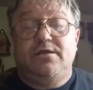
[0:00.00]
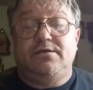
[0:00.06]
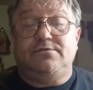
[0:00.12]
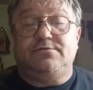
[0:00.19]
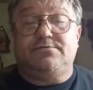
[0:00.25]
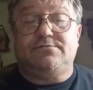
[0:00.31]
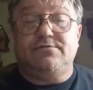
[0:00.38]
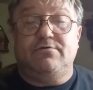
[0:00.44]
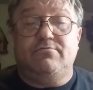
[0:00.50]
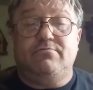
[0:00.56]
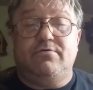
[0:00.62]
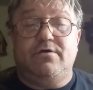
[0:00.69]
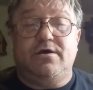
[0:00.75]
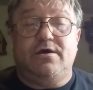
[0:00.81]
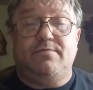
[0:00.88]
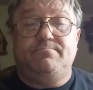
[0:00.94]
And
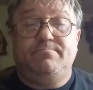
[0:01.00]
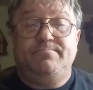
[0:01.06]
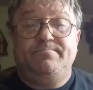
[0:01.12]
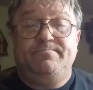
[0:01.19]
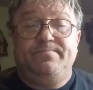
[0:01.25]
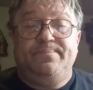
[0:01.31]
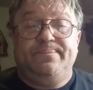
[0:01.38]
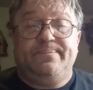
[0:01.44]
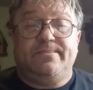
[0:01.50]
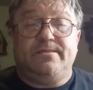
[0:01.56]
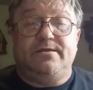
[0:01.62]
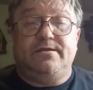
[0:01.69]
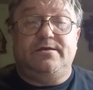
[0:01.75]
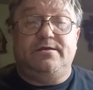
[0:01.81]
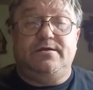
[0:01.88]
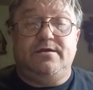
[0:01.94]
so, um,
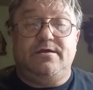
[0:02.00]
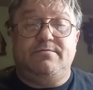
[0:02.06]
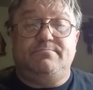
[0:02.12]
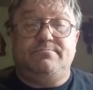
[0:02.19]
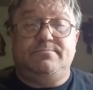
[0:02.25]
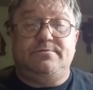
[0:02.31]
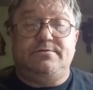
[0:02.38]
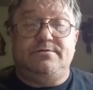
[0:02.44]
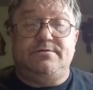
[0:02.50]
um,